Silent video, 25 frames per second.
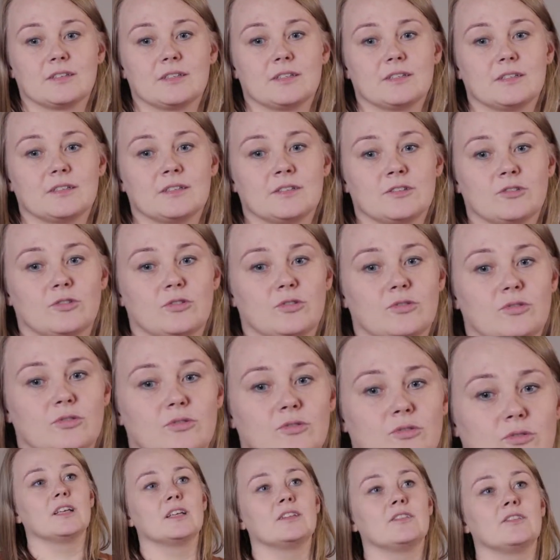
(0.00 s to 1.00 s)

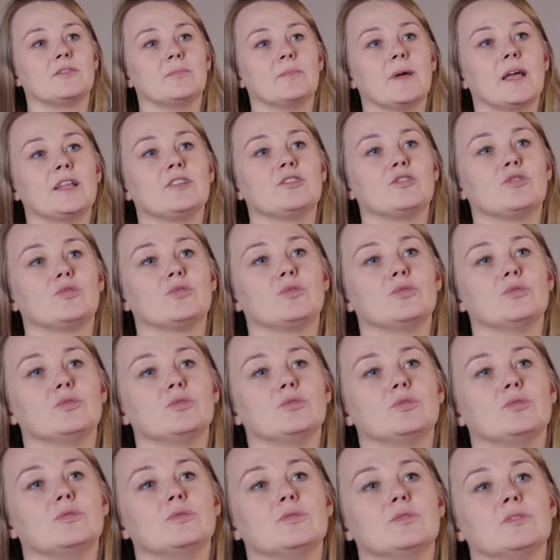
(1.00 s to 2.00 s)
it's meant
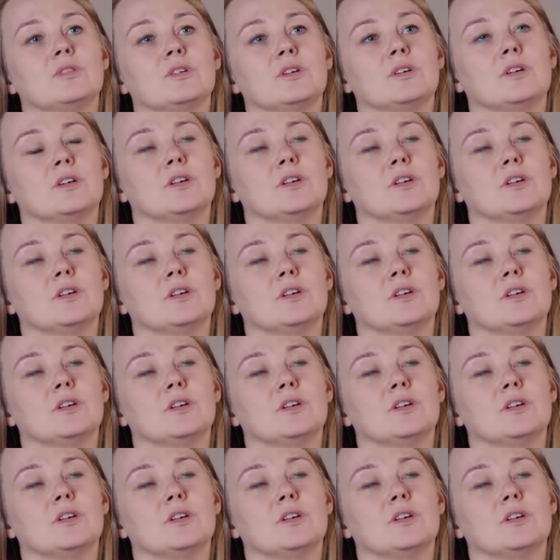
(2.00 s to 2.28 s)
to